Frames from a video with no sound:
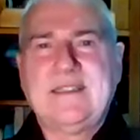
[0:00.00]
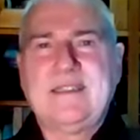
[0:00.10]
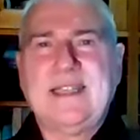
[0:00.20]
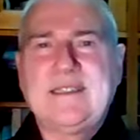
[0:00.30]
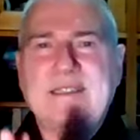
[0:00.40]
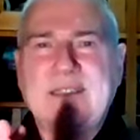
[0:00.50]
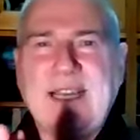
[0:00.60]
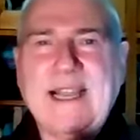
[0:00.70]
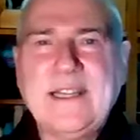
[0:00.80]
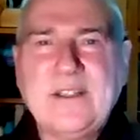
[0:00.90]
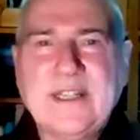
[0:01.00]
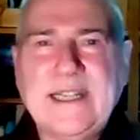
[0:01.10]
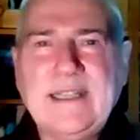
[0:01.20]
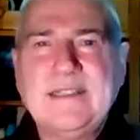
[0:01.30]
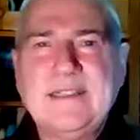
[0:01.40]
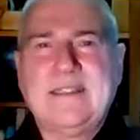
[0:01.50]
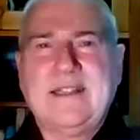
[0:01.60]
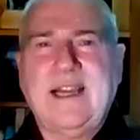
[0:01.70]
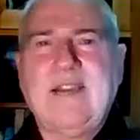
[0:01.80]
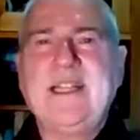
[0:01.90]
less angry,
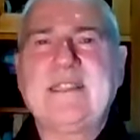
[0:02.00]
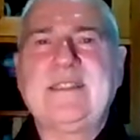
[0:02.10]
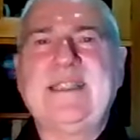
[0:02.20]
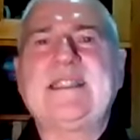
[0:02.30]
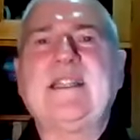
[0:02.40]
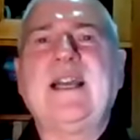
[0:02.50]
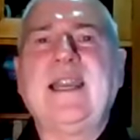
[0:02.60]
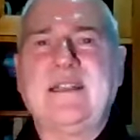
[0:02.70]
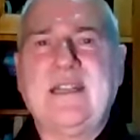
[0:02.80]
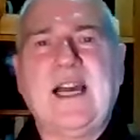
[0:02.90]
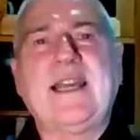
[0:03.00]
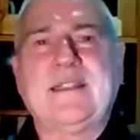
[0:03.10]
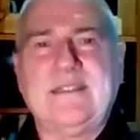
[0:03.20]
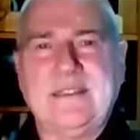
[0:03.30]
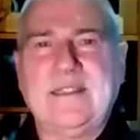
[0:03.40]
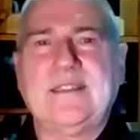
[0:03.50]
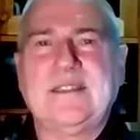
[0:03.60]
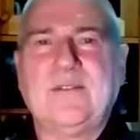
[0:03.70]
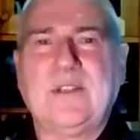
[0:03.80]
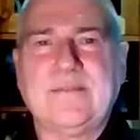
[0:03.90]
have less dislike and like, and
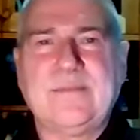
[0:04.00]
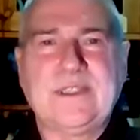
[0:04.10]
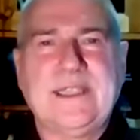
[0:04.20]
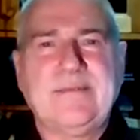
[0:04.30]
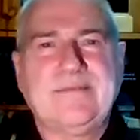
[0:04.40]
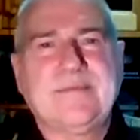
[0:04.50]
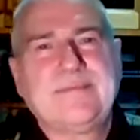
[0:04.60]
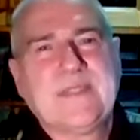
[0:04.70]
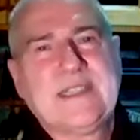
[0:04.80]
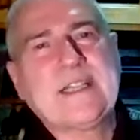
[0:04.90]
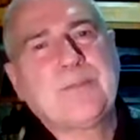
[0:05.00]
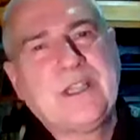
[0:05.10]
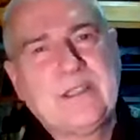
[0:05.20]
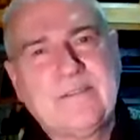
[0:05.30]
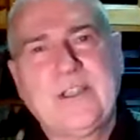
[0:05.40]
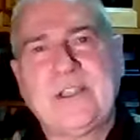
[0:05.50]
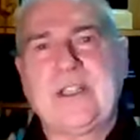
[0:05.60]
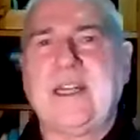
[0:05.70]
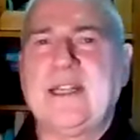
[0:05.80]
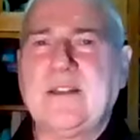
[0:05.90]
so on, okay? Attachment and
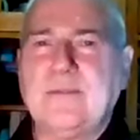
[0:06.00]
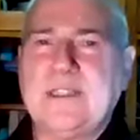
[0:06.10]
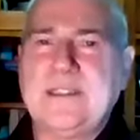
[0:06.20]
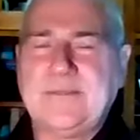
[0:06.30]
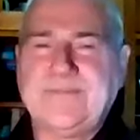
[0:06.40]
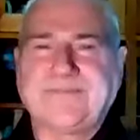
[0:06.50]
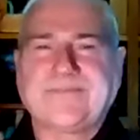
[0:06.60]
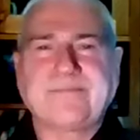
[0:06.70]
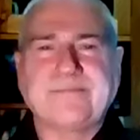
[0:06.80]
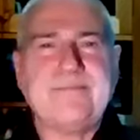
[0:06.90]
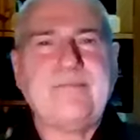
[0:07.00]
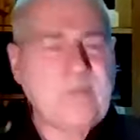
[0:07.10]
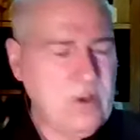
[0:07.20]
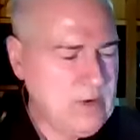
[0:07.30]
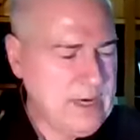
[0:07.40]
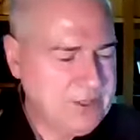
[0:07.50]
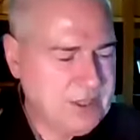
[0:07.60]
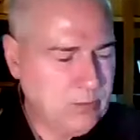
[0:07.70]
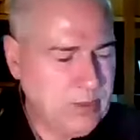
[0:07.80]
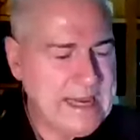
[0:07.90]
aversion, in other words. All right,
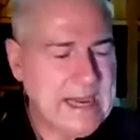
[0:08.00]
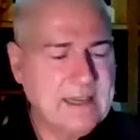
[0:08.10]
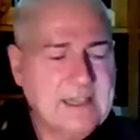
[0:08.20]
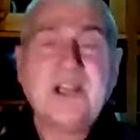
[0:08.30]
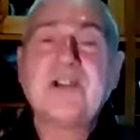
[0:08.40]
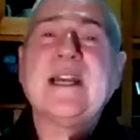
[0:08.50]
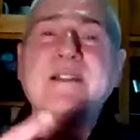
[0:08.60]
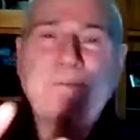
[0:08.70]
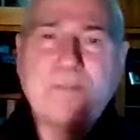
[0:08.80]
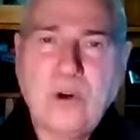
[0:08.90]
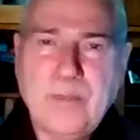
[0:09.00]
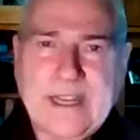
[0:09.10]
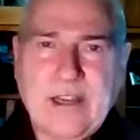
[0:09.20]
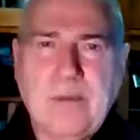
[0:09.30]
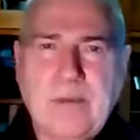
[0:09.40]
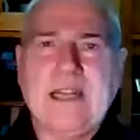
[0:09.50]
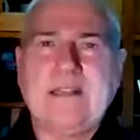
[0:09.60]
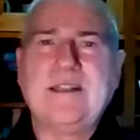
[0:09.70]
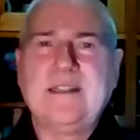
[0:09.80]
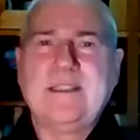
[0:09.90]
so we are transforming our
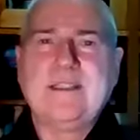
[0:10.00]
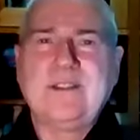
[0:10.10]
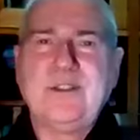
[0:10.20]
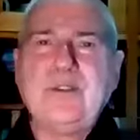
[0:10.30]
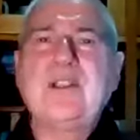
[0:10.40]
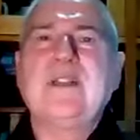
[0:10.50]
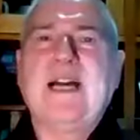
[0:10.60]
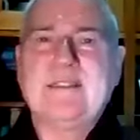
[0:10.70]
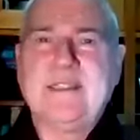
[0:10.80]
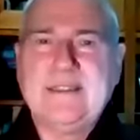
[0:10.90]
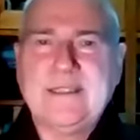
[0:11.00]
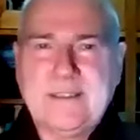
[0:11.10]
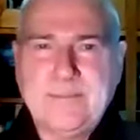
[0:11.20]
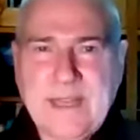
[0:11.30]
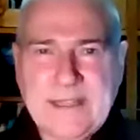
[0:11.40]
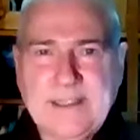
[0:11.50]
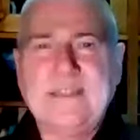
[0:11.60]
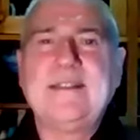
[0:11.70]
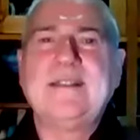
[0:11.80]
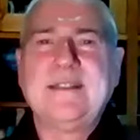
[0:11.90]
mind, utilizing this
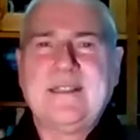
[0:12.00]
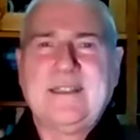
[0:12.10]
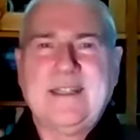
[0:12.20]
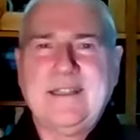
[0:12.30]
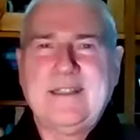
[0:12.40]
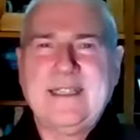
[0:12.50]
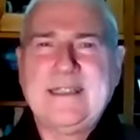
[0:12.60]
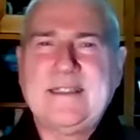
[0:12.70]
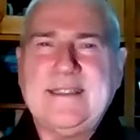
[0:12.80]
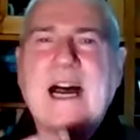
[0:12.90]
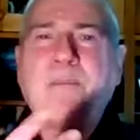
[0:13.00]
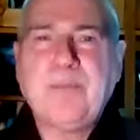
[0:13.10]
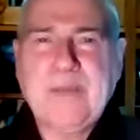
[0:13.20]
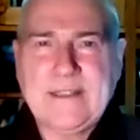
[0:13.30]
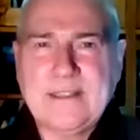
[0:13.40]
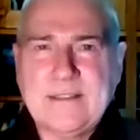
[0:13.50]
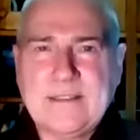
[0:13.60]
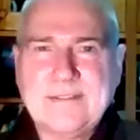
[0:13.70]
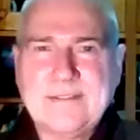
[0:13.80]
method and these Dharma methods,